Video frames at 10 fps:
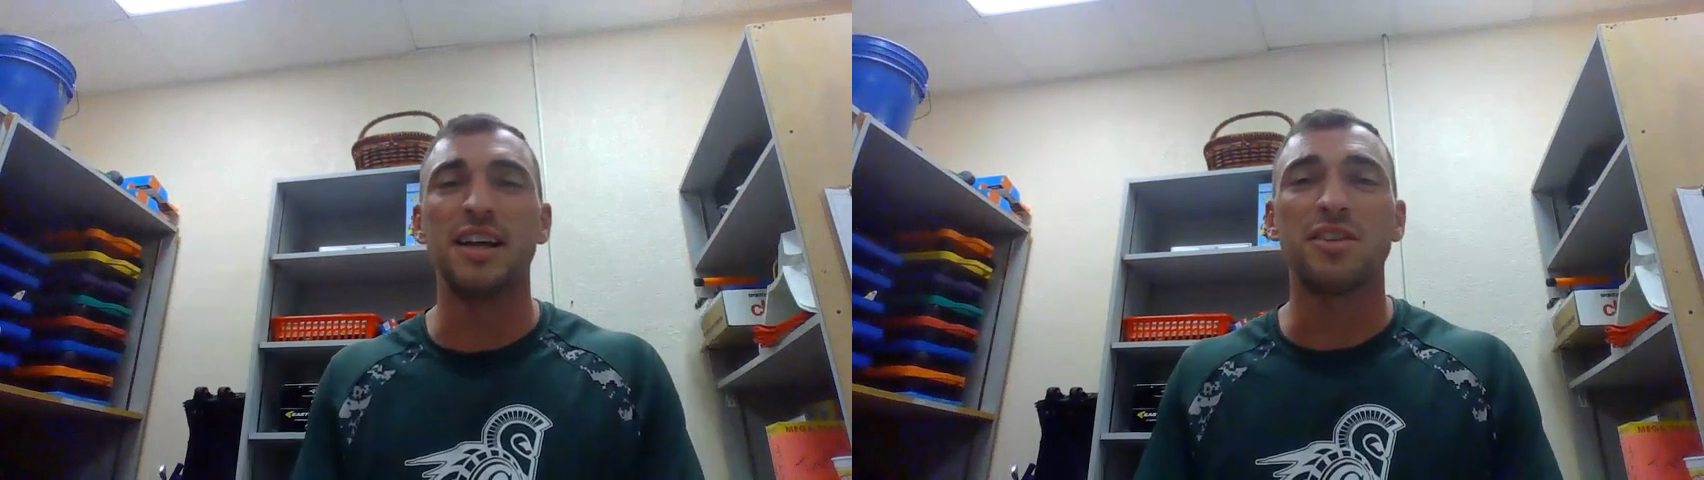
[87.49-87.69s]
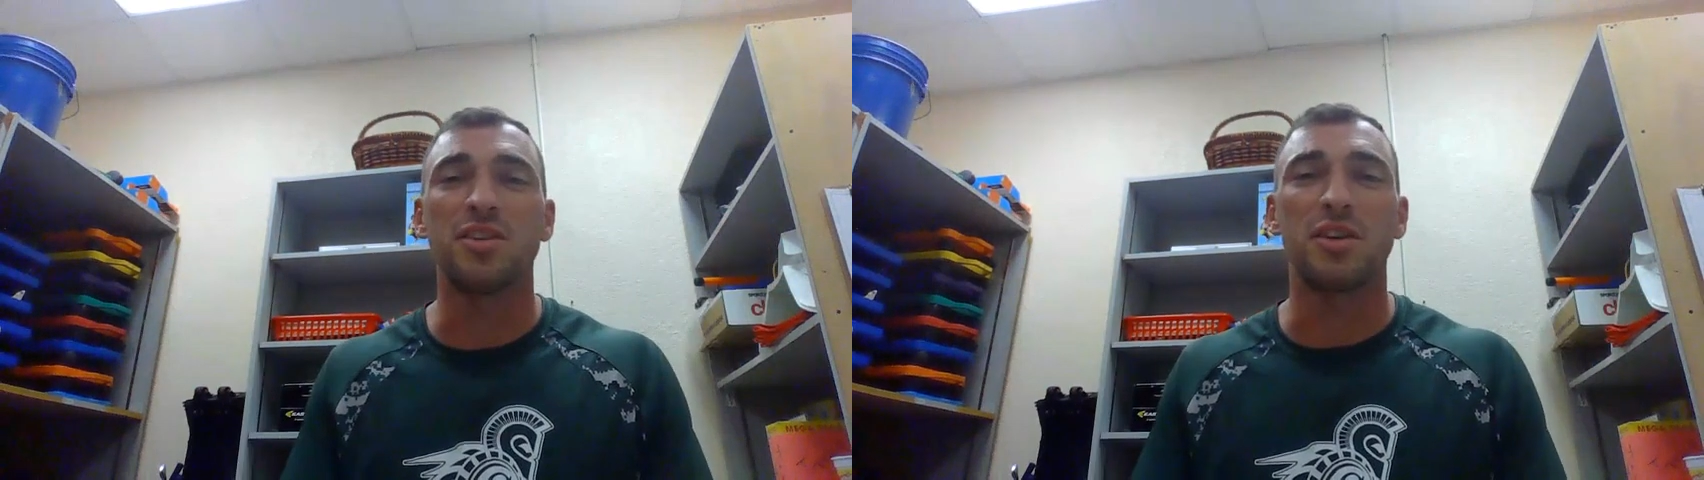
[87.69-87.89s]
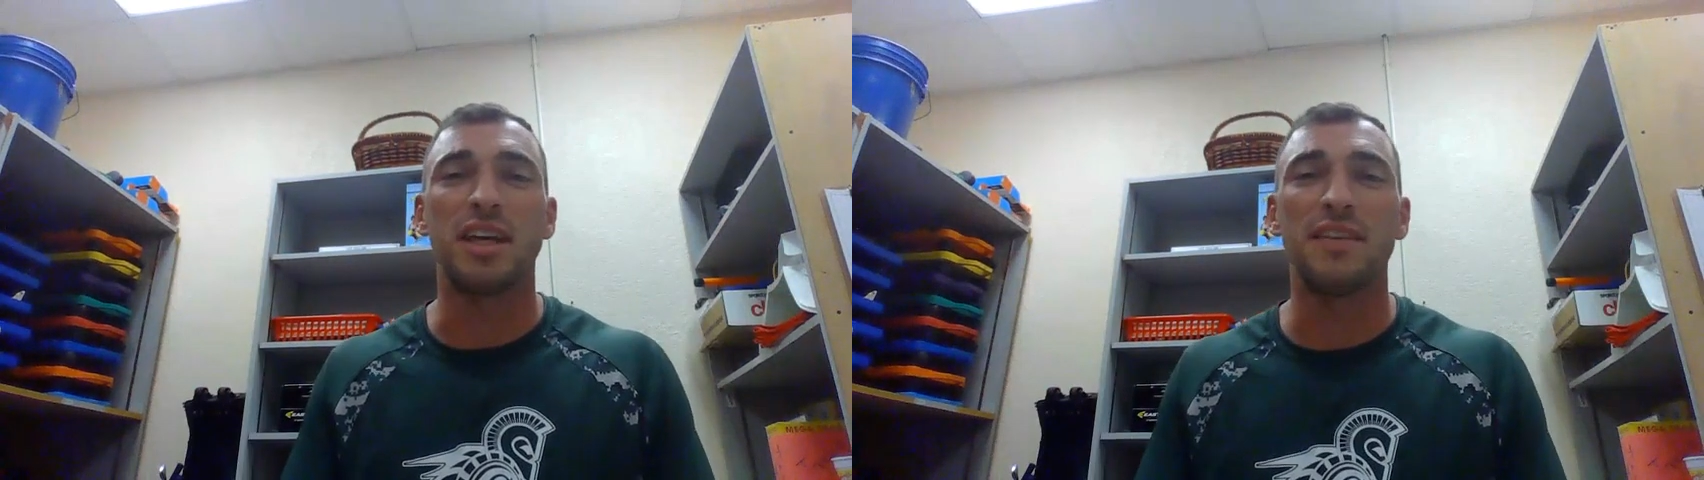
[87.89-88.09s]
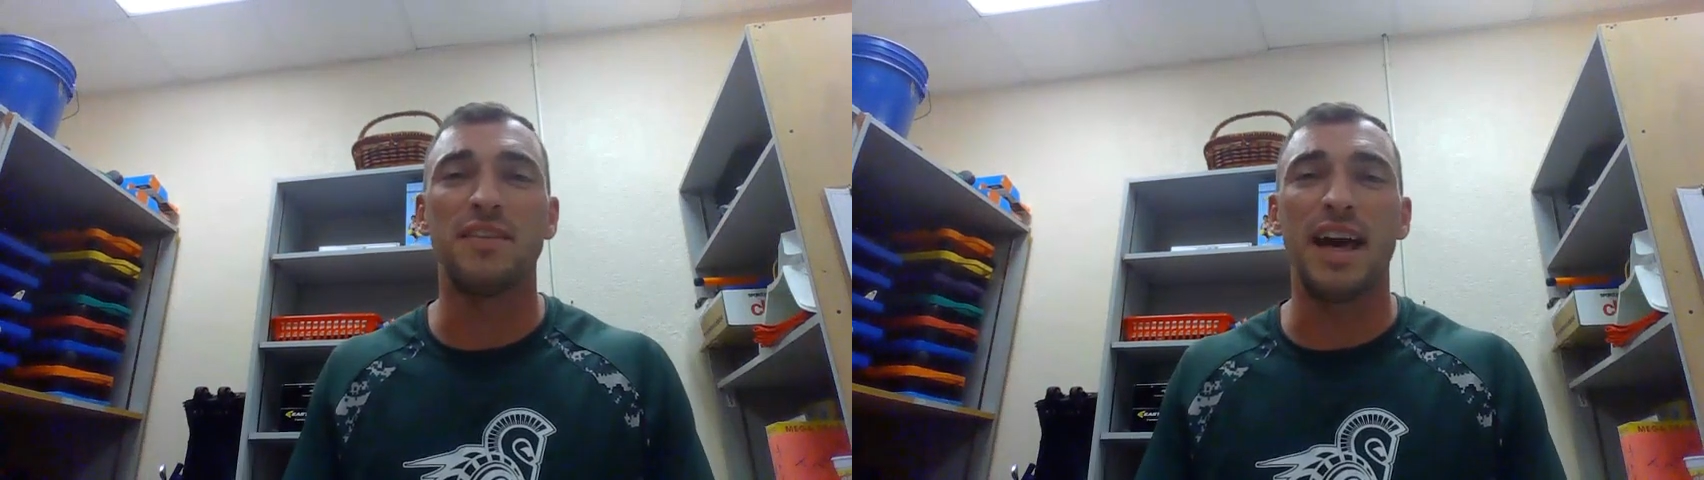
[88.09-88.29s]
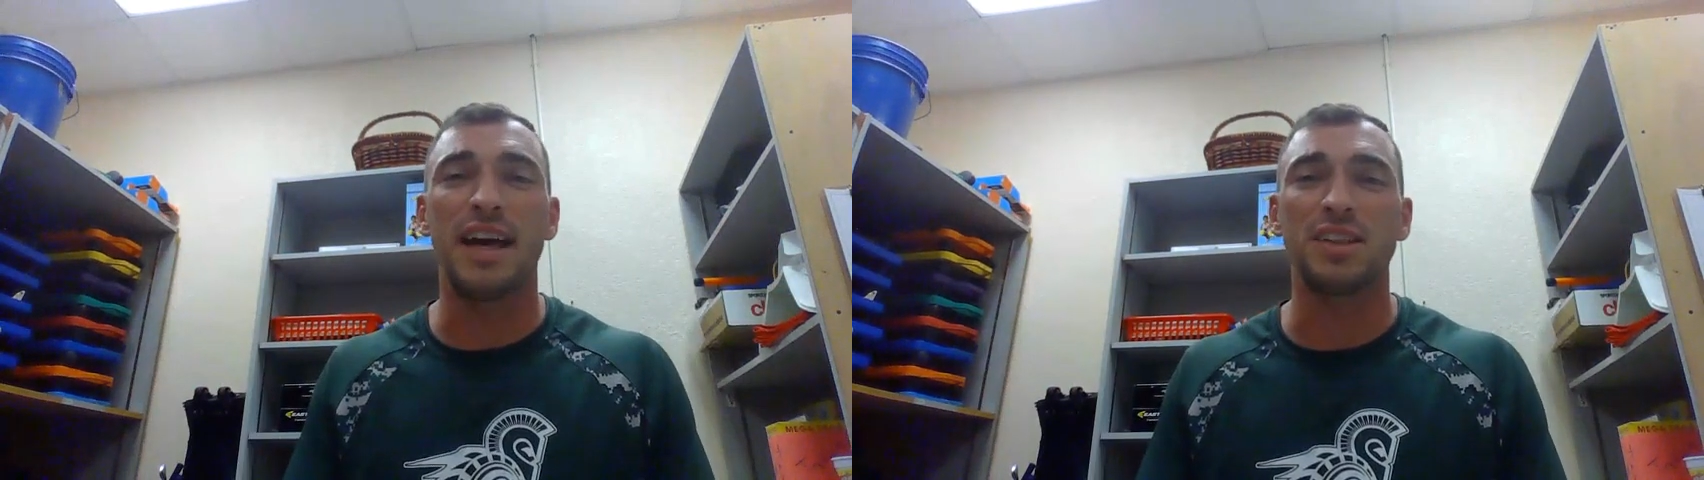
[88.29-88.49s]
So give
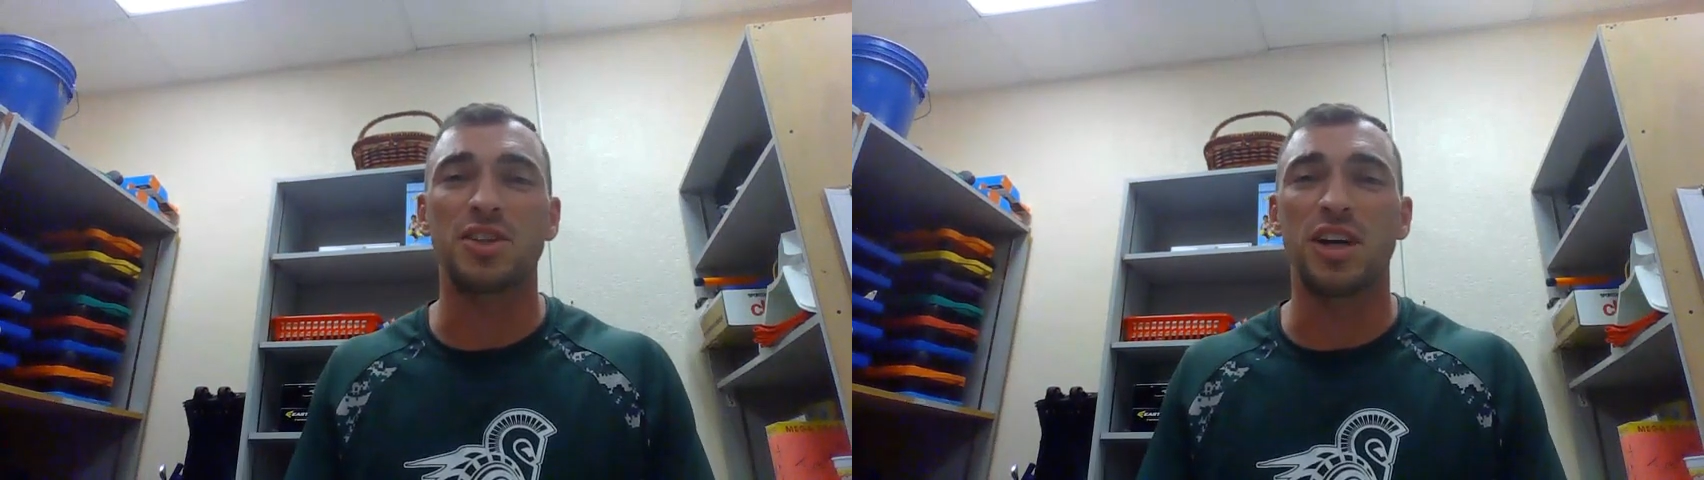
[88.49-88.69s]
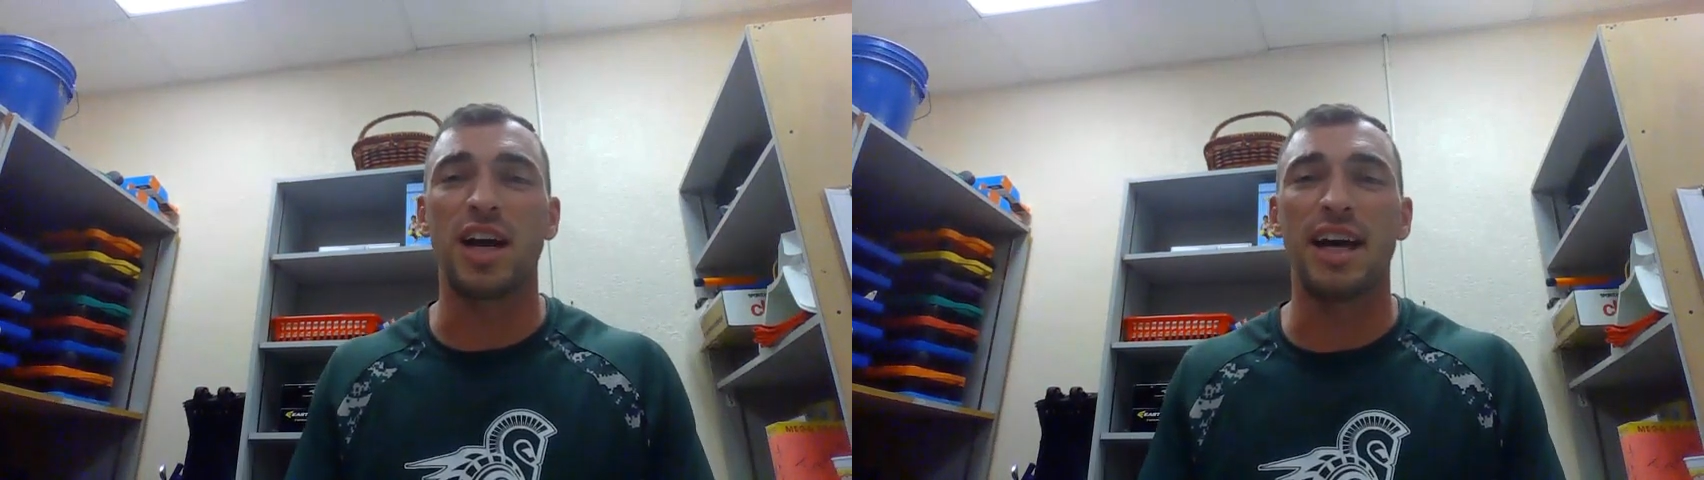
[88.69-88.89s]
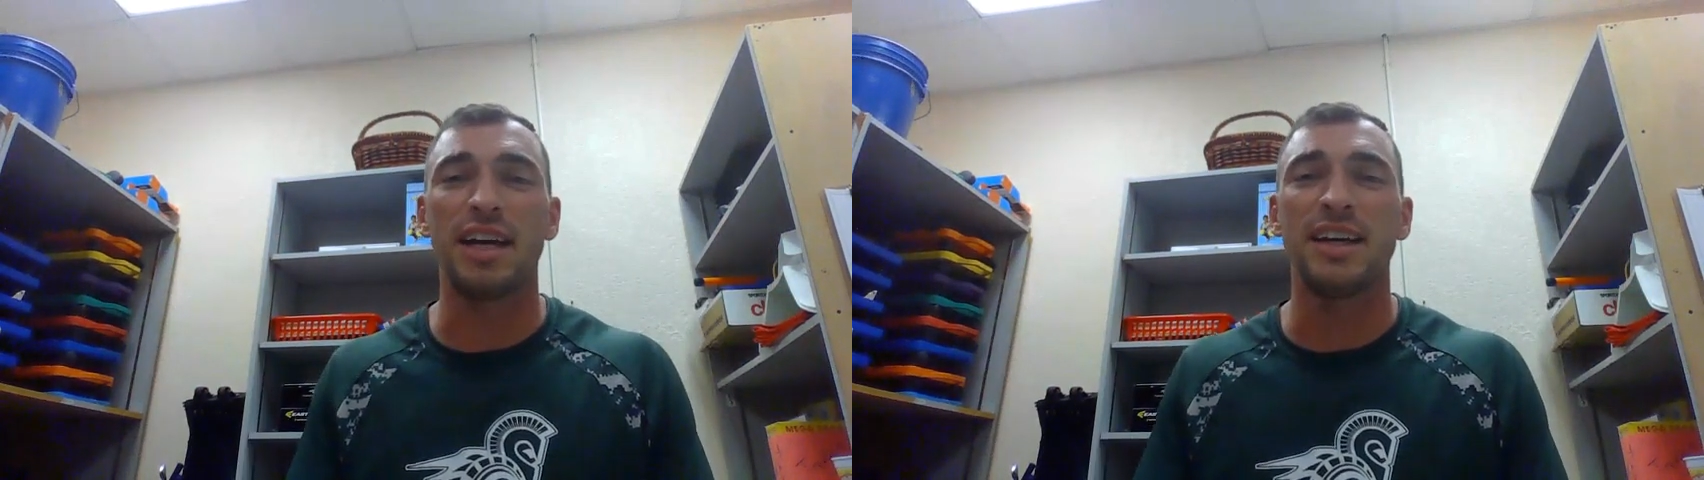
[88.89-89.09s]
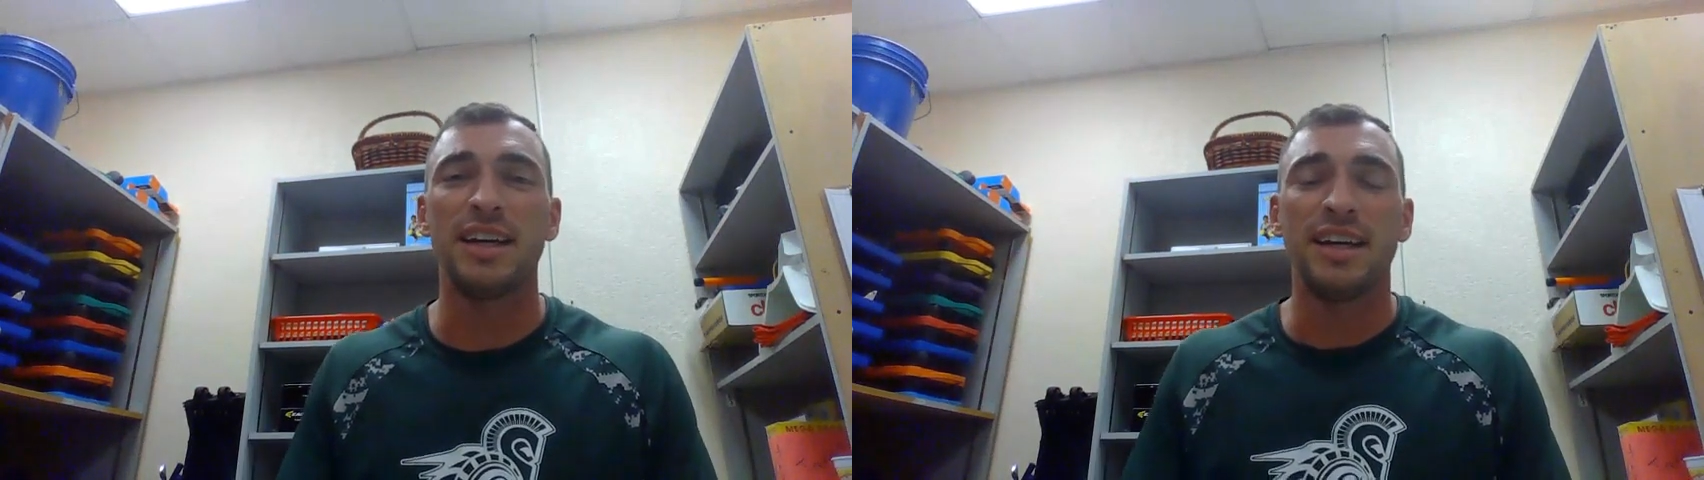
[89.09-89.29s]
that a try.